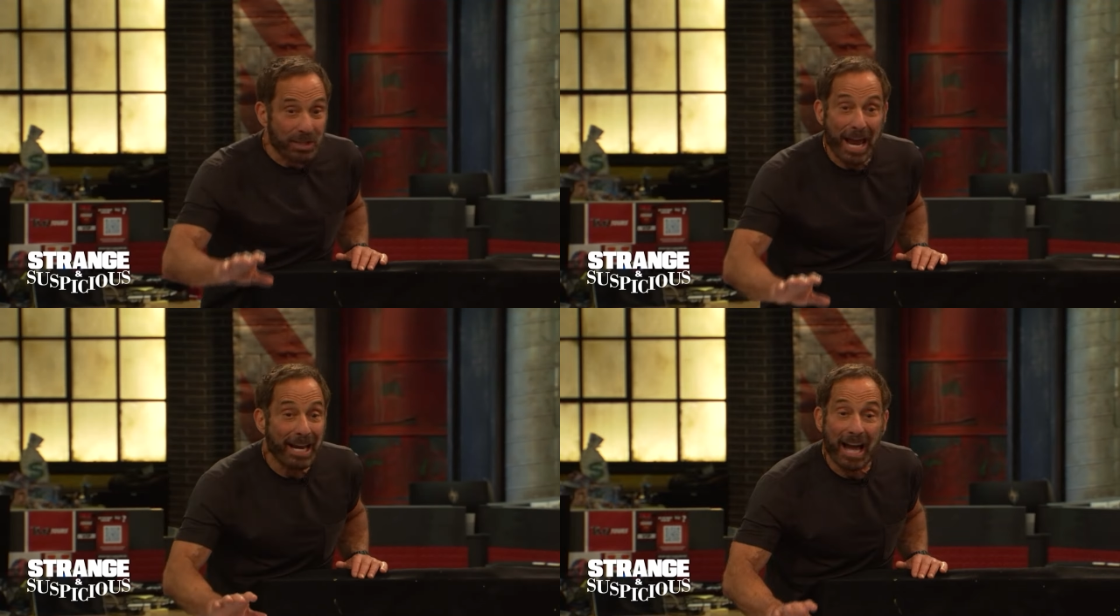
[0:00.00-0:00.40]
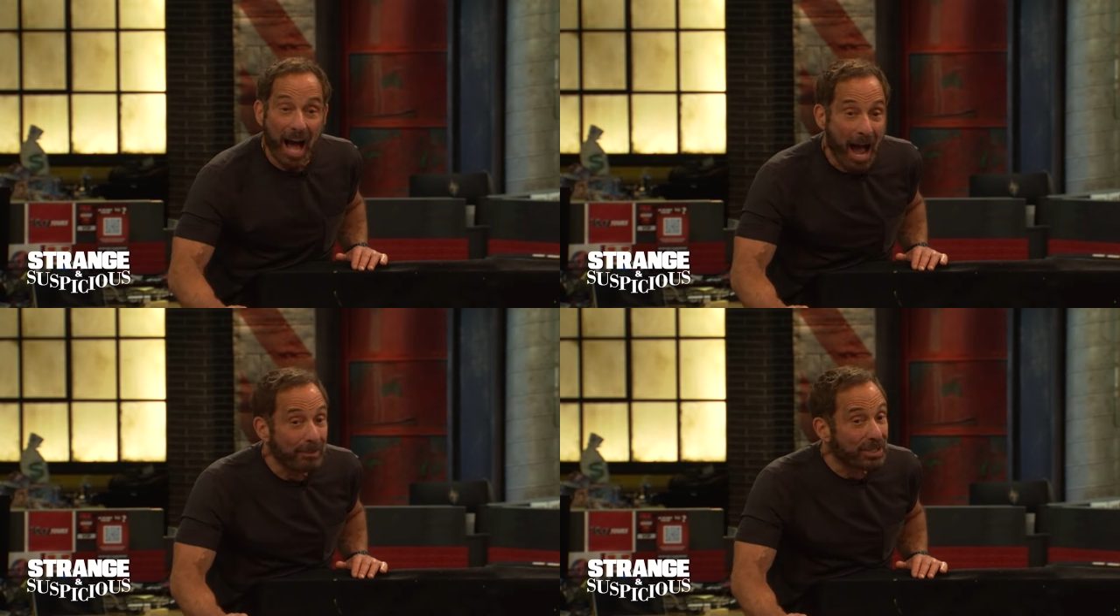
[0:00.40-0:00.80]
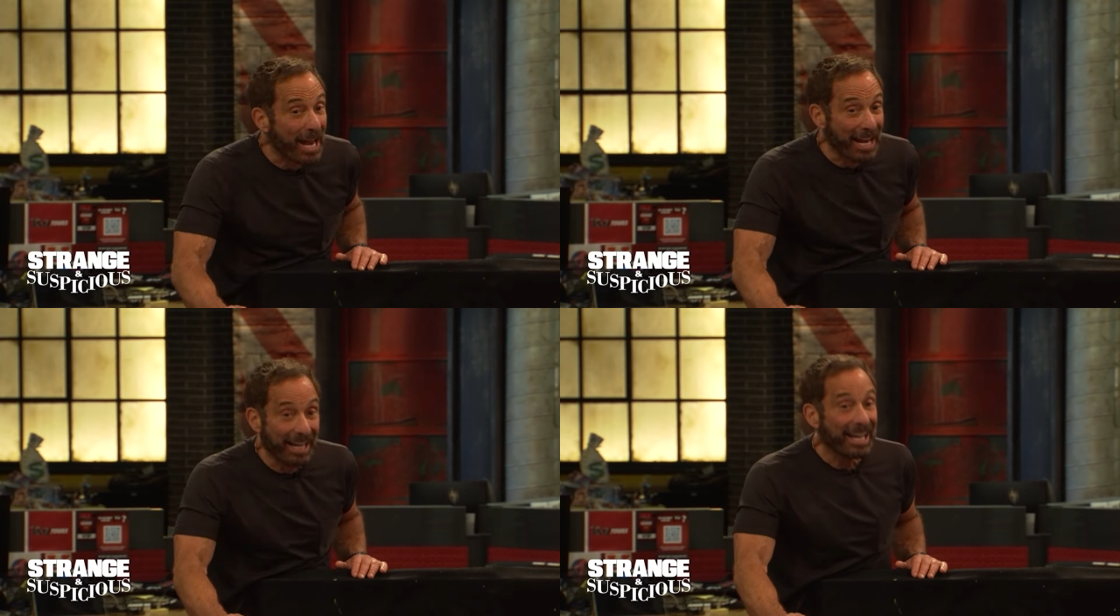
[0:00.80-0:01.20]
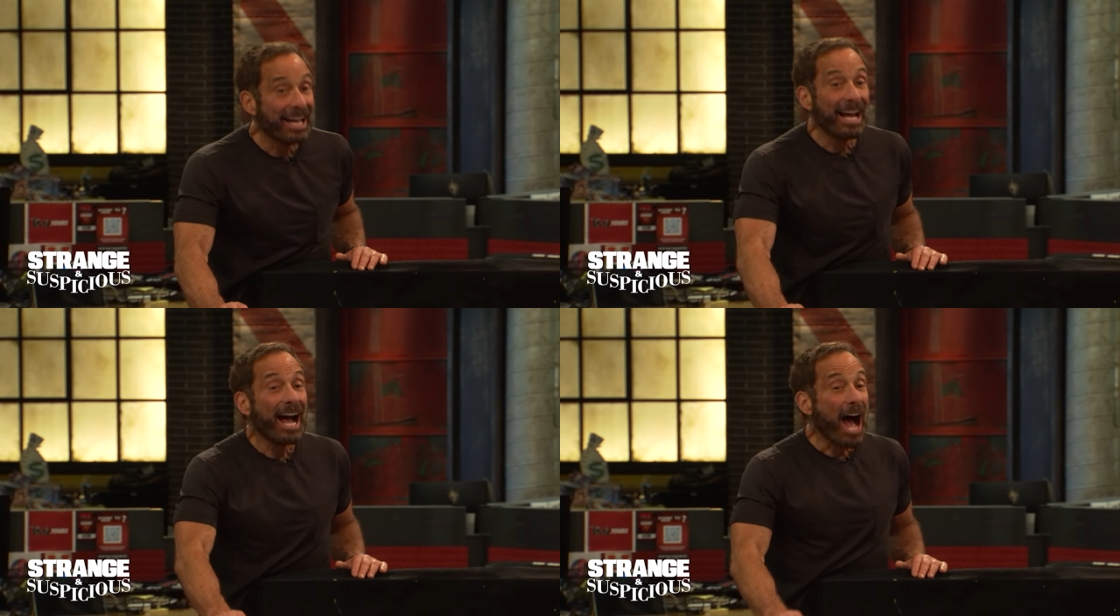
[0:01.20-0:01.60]
saying
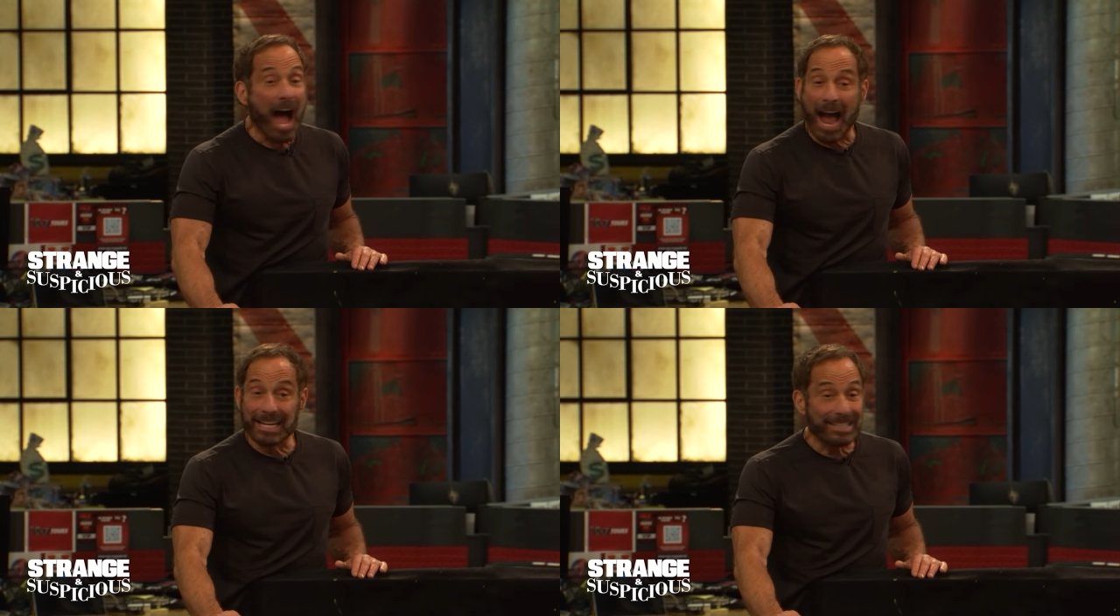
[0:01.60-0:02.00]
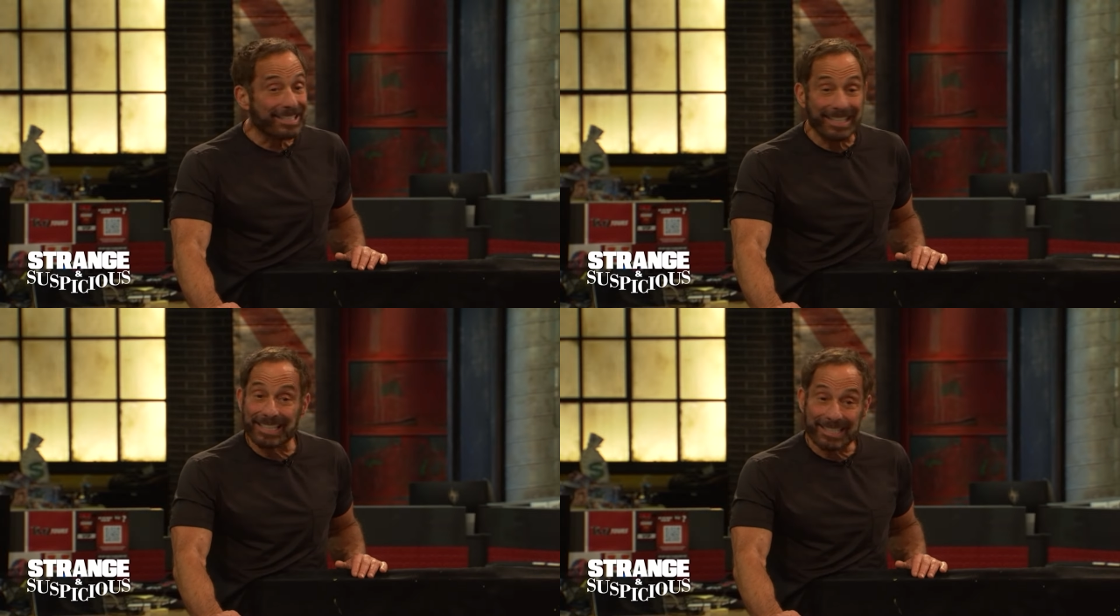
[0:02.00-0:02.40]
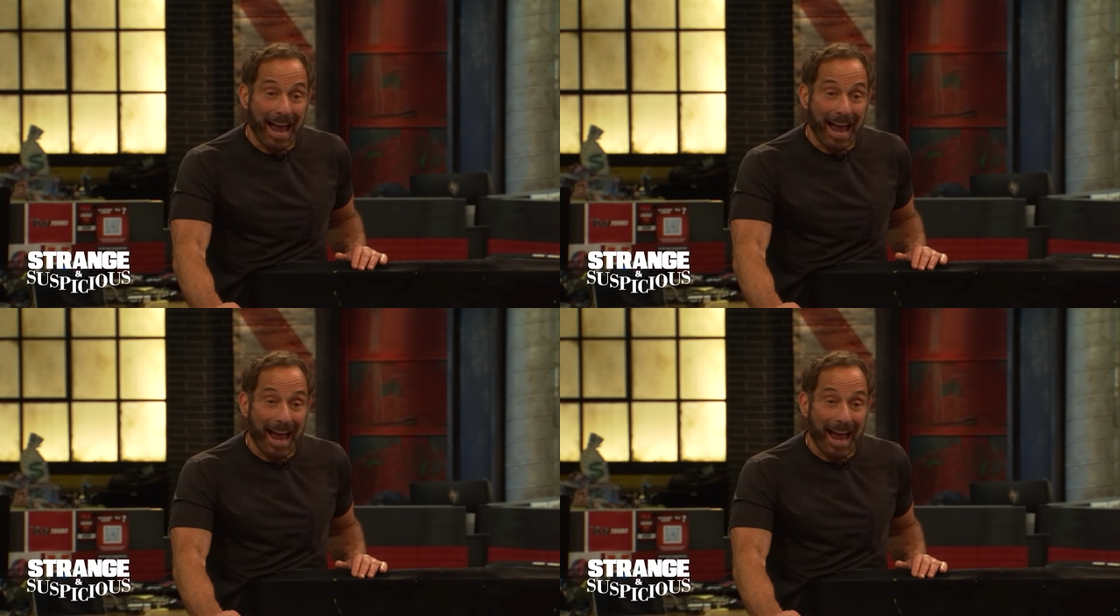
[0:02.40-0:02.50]
I could see this